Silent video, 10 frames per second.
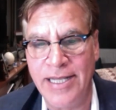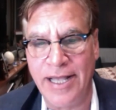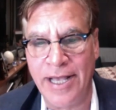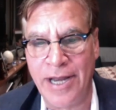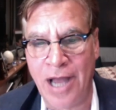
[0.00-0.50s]

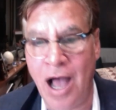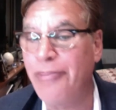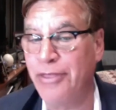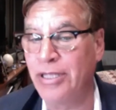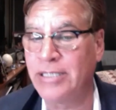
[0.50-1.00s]
and I
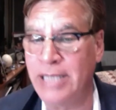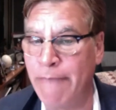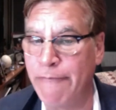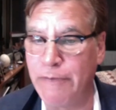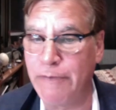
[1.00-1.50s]
think the
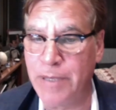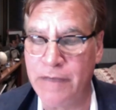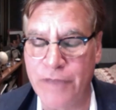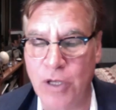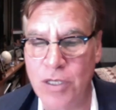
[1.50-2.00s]
MVP
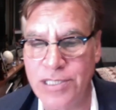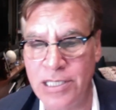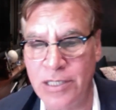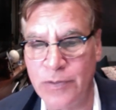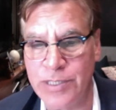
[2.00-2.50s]
of the whole
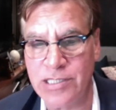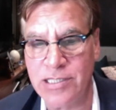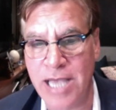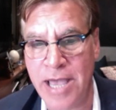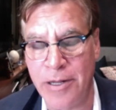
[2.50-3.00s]
sequence is
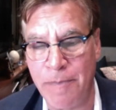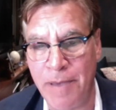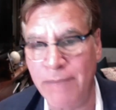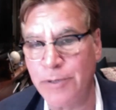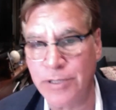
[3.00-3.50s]
Daniel
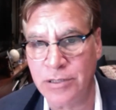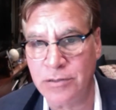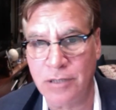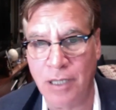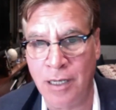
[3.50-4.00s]

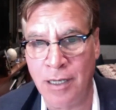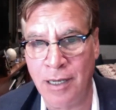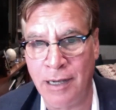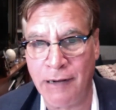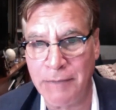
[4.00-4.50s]
Pemberton, uh,
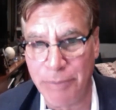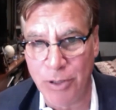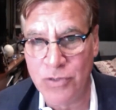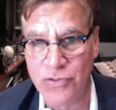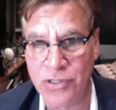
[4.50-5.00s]
our
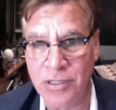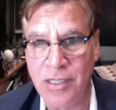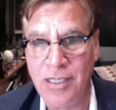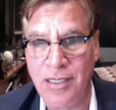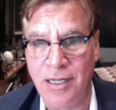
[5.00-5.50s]
composer,
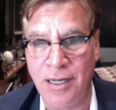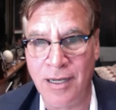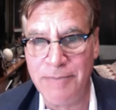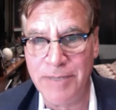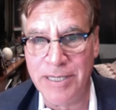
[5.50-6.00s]

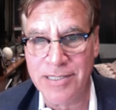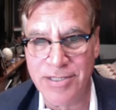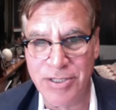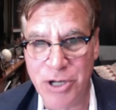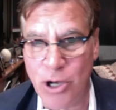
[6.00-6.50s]
uh, because
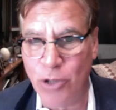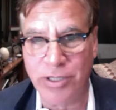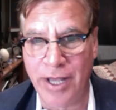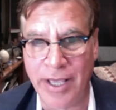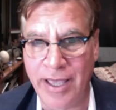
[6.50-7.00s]
the note
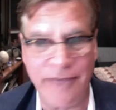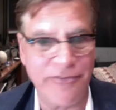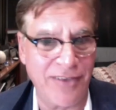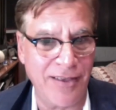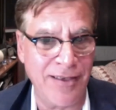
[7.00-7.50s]
that I
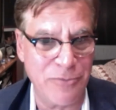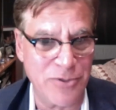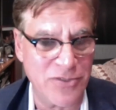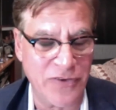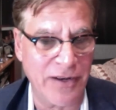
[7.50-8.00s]
gave to him
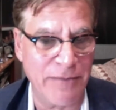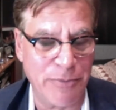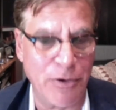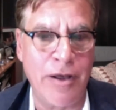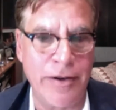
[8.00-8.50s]
was very
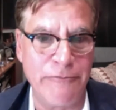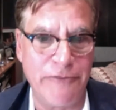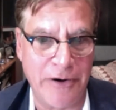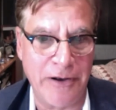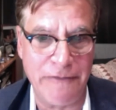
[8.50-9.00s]
broad and
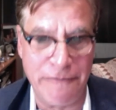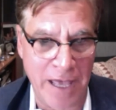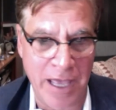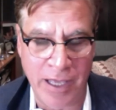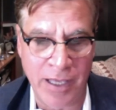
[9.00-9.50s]
very
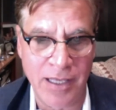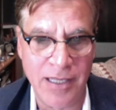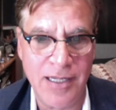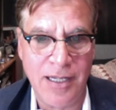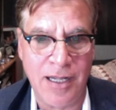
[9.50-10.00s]
vague.
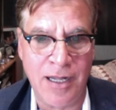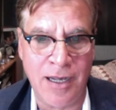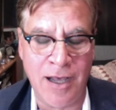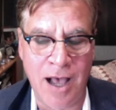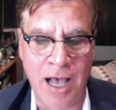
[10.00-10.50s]

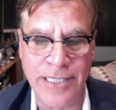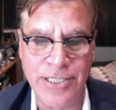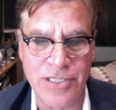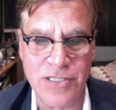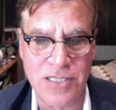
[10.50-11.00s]
Uh, I
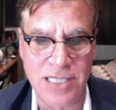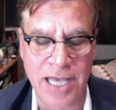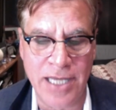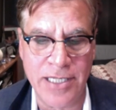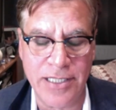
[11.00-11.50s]
just
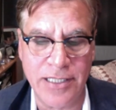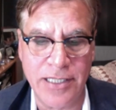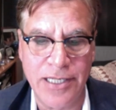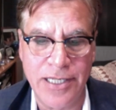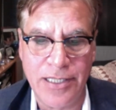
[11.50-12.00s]
said
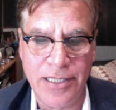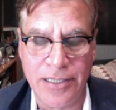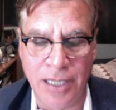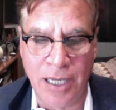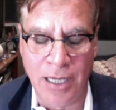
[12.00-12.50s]

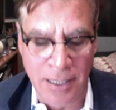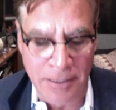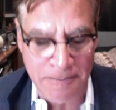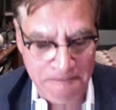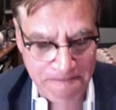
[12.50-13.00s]

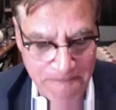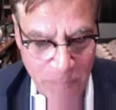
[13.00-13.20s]
um,